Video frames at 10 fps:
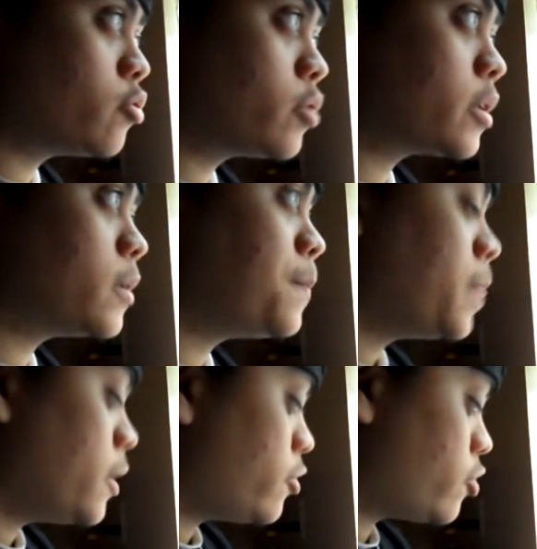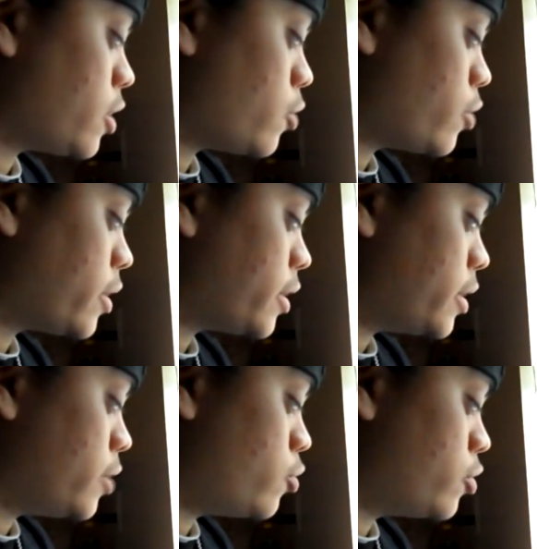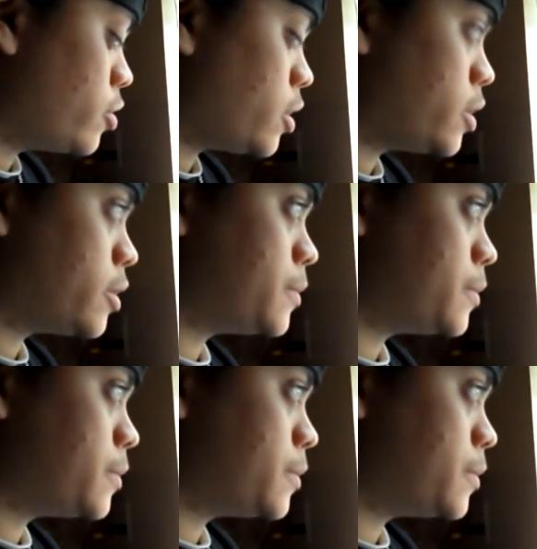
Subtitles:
shooting, so that way it would